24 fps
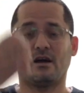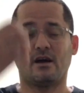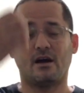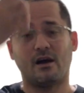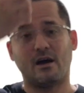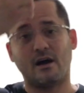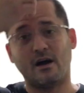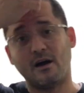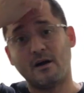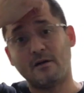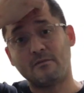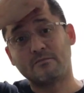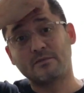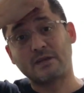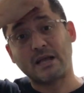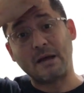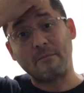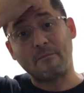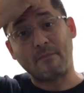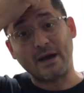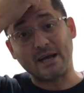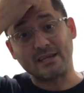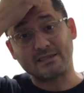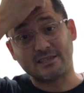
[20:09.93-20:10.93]

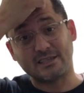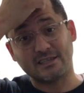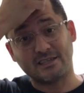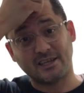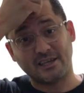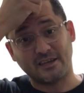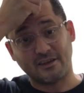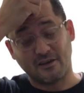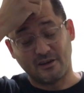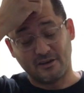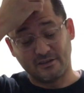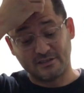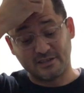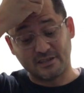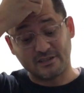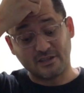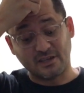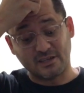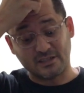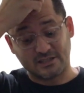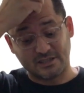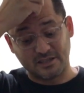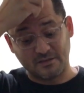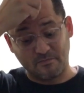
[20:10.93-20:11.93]
capacity on the
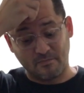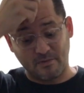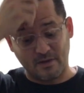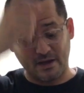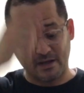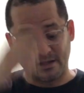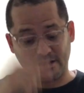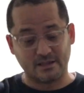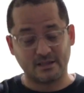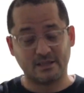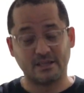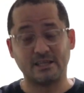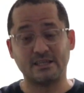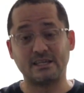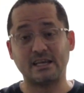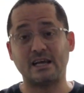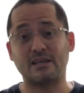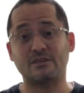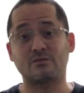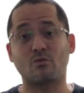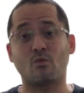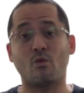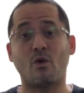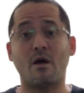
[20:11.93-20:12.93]
dusty pan. This
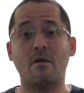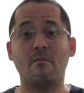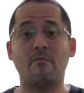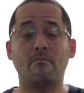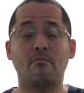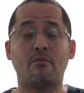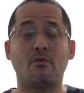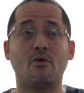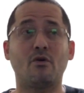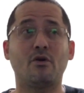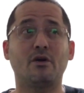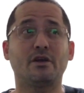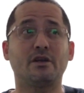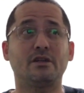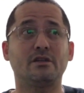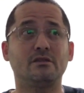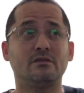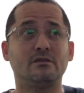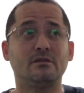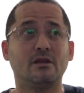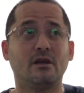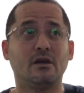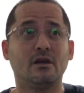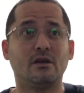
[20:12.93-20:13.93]
has
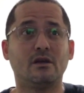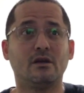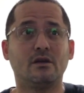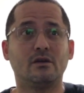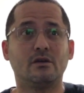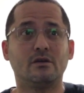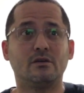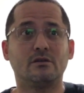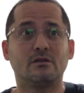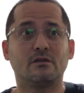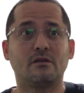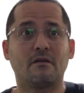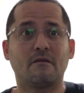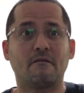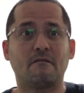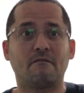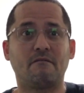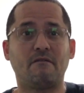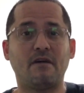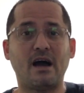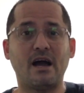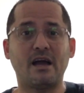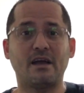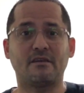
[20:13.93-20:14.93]

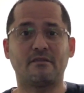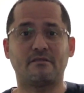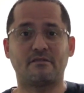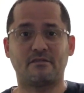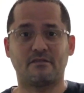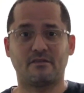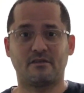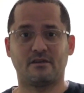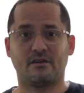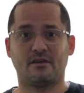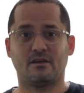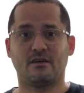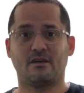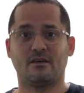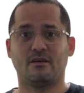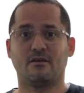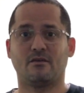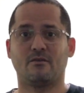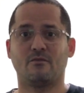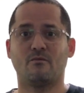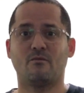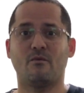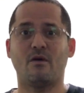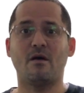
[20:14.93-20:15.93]

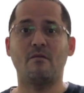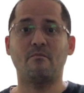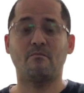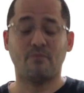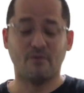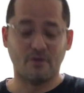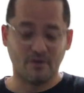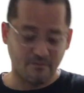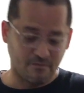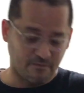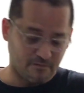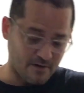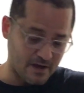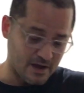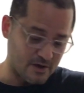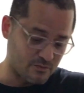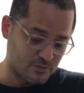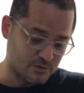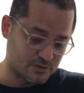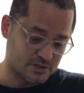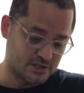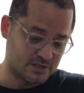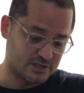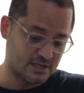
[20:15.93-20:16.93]
1.5,
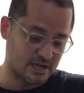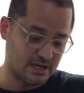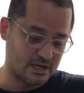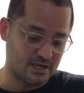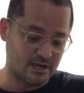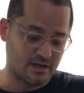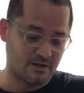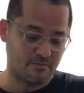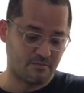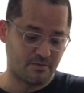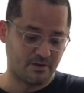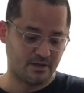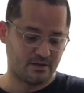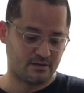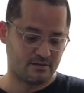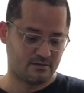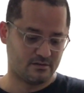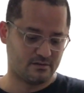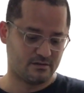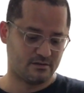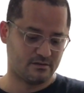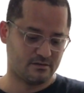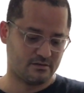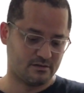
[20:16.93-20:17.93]
which is a little bit
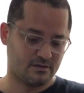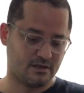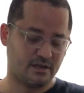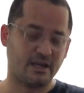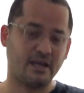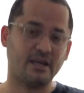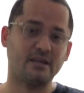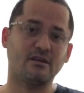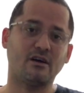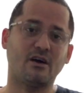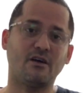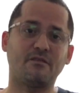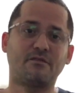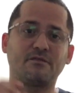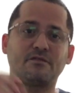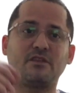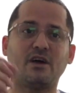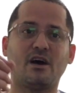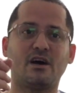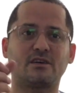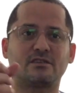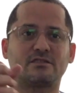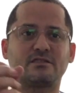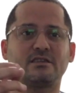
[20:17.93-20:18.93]
of
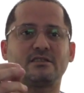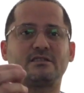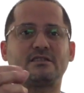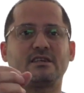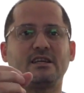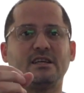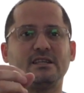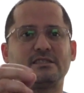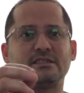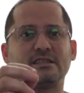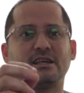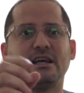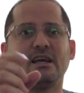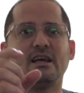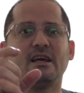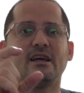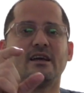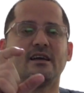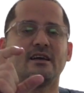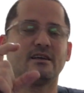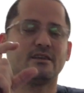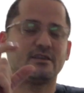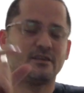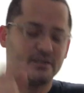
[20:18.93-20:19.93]
dust.
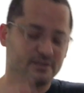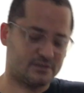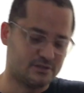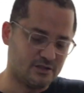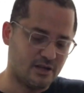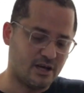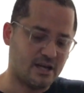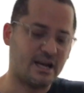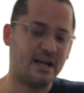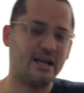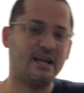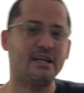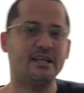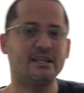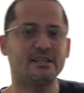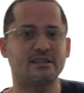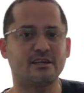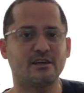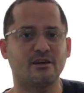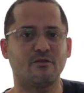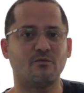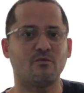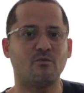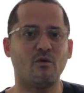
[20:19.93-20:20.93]
It's not a liter of